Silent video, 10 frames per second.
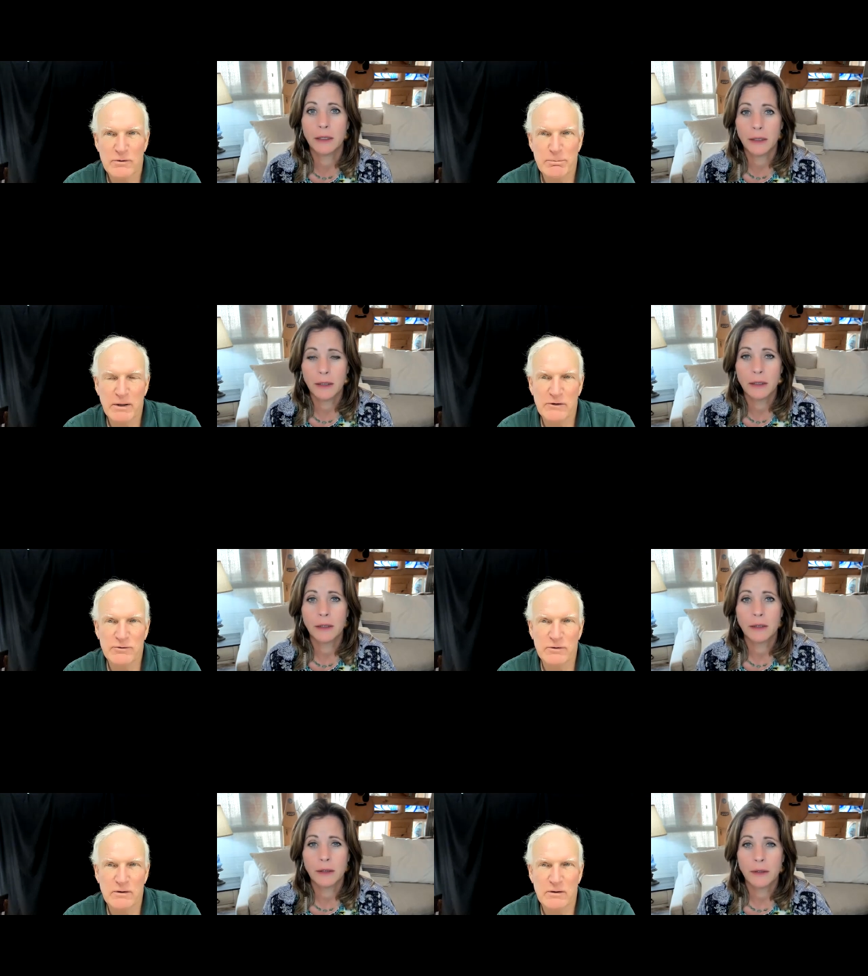Speaker 1: in a
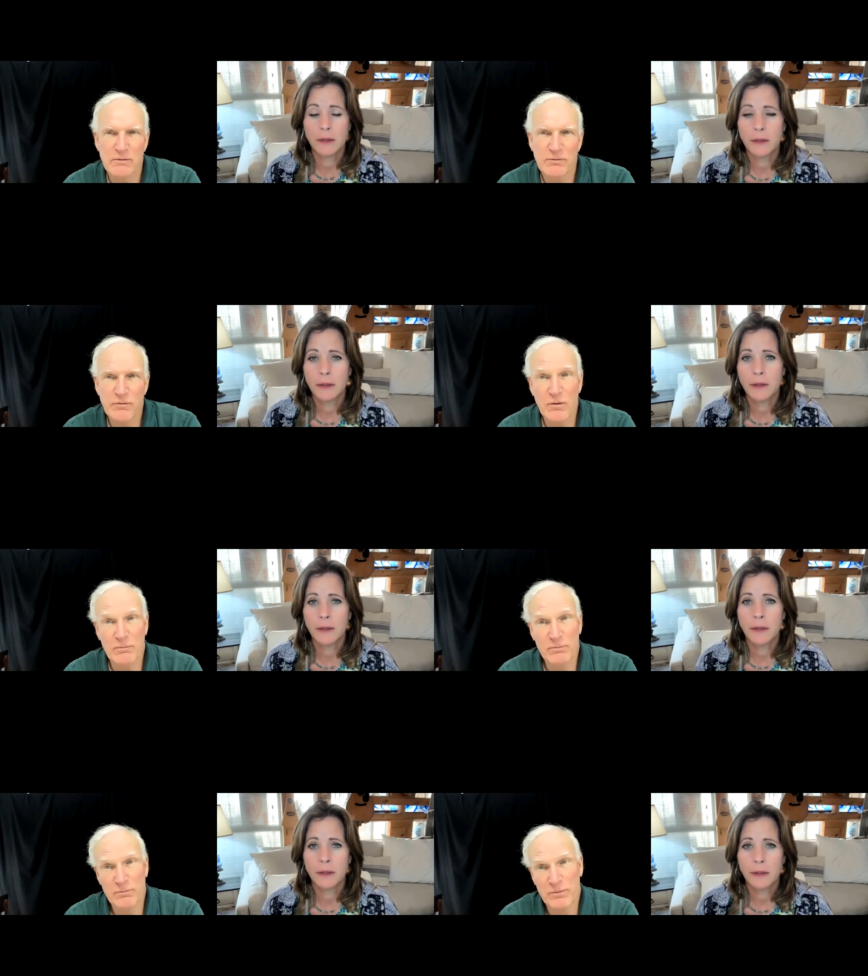place,
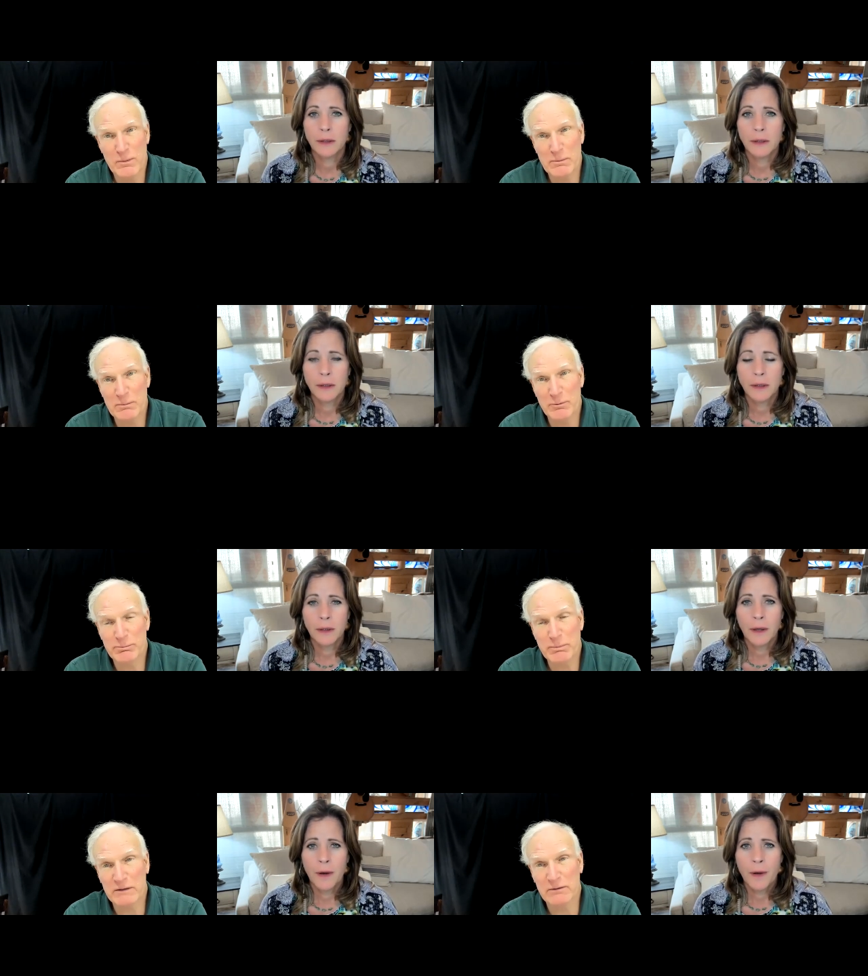from from the
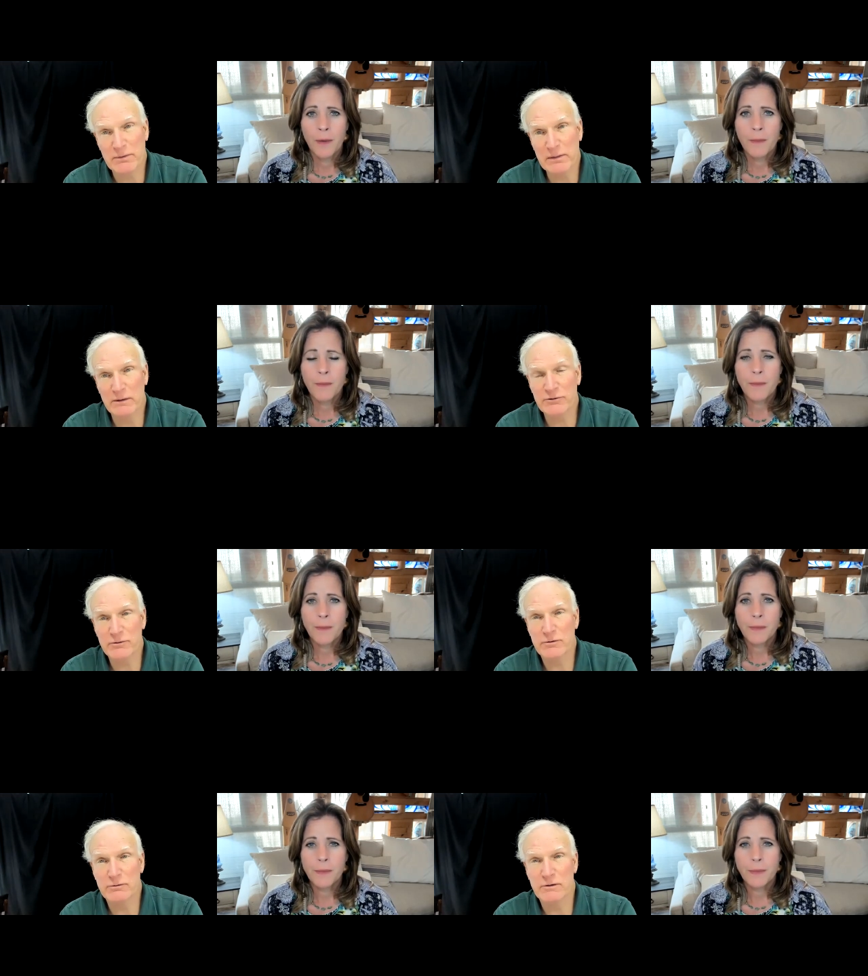perspective of the
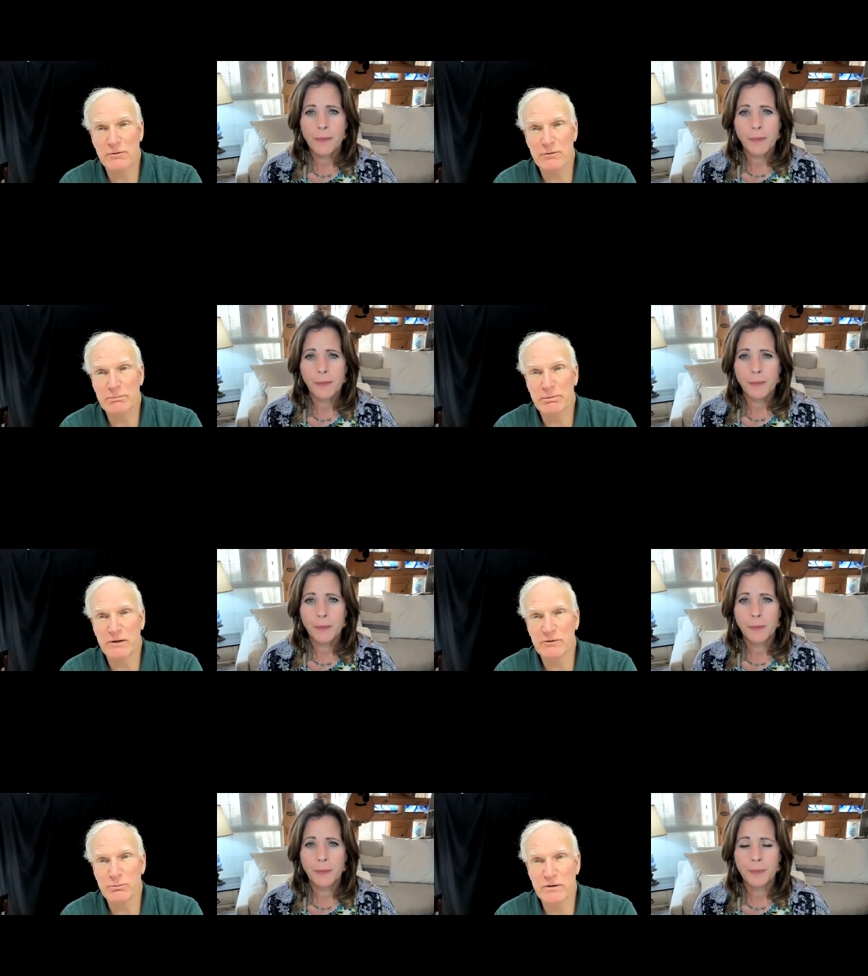listener, you're in a
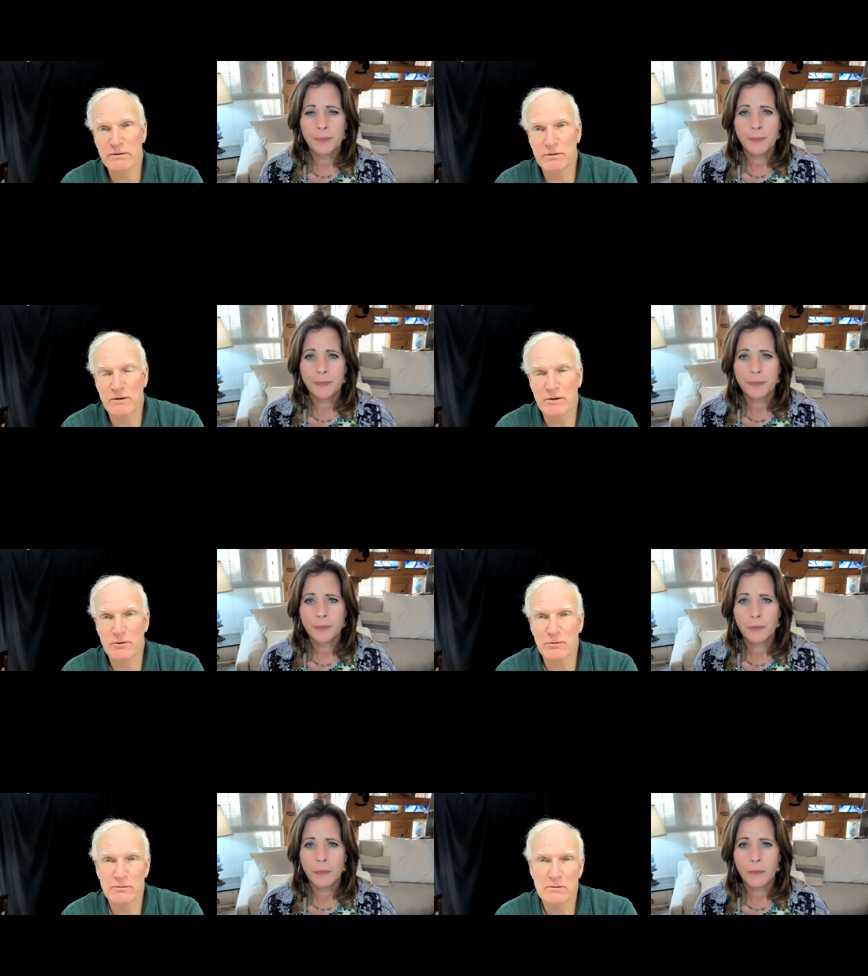place where even
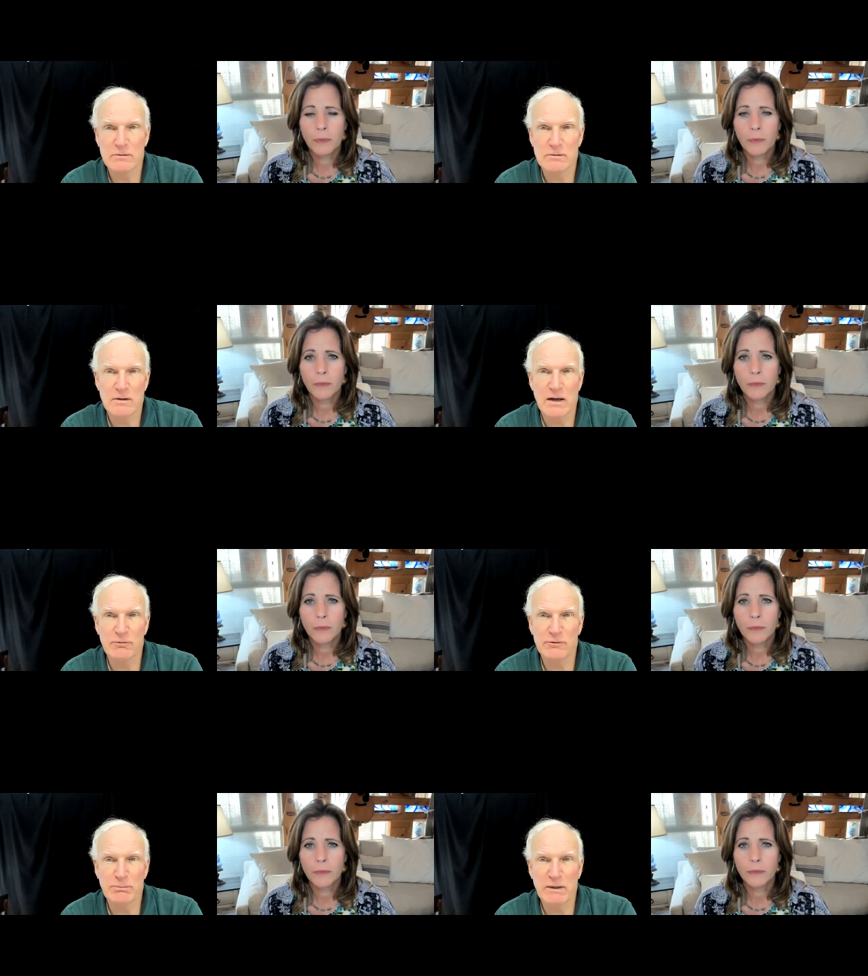though I
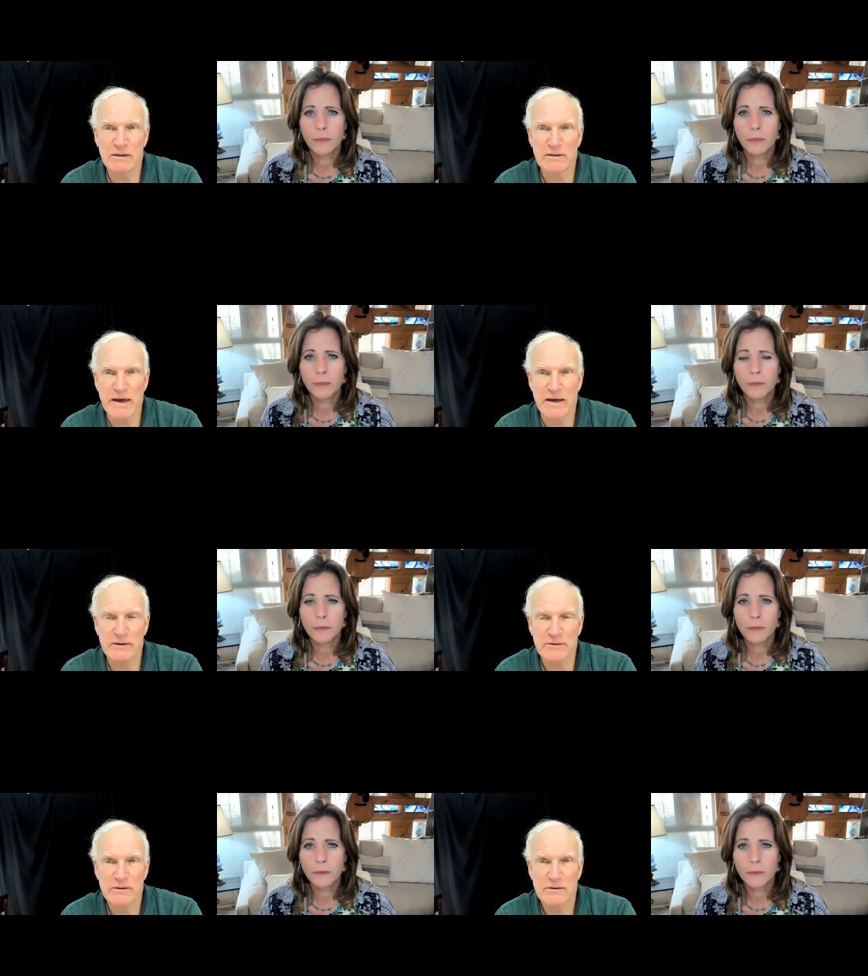was being
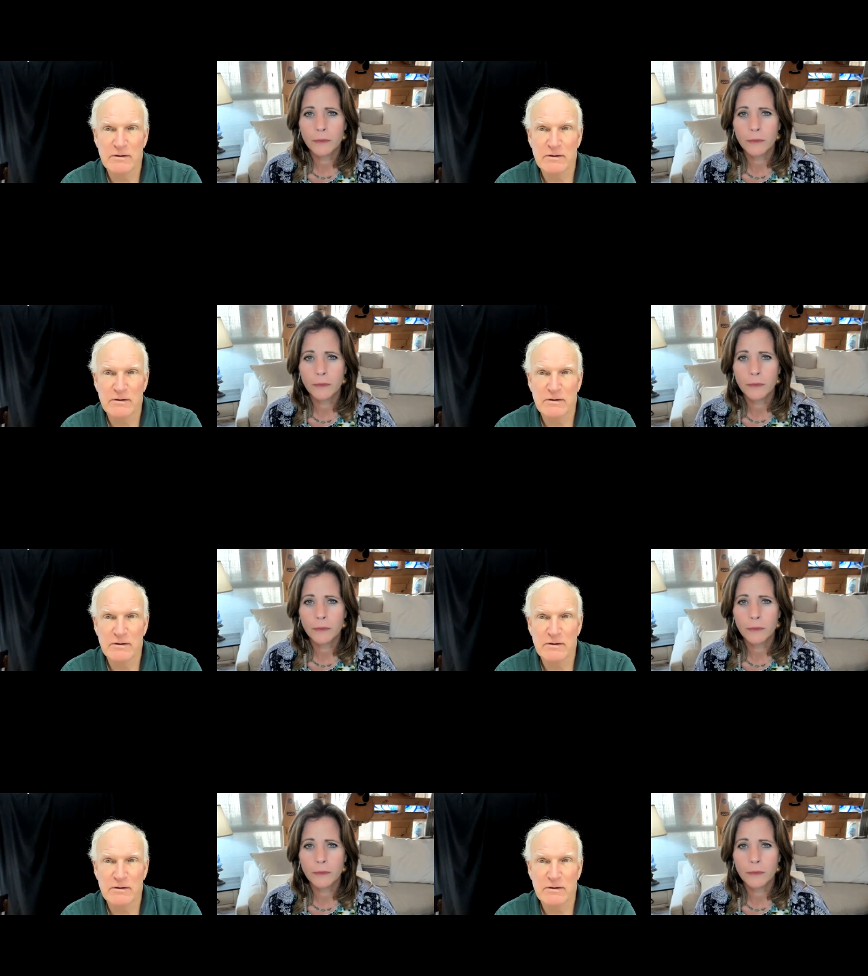attacked,